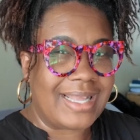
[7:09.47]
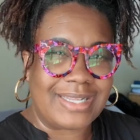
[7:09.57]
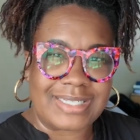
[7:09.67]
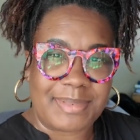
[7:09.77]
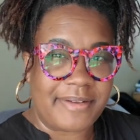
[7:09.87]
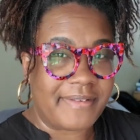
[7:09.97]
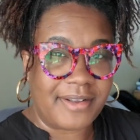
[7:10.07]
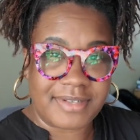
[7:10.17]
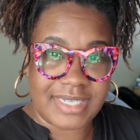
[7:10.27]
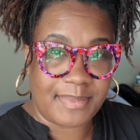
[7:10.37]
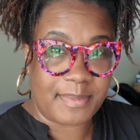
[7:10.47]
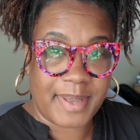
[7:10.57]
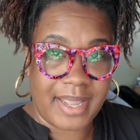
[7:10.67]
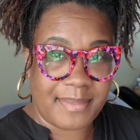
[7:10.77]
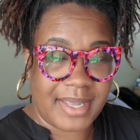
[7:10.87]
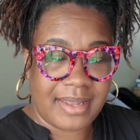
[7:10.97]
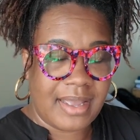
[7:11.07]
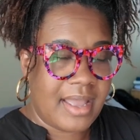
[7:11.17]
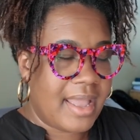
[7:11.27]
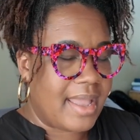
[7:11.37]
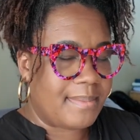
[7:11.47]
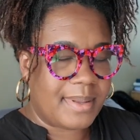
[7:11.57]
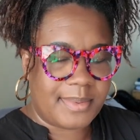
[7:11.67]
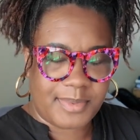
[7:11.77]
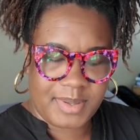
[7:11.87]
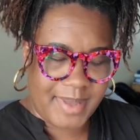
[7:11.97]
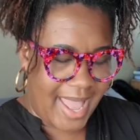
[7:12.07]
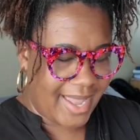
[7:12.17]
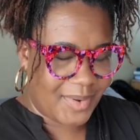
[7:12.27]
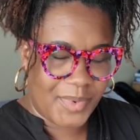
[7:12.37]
It's my favorite type of payment. And baby, we back.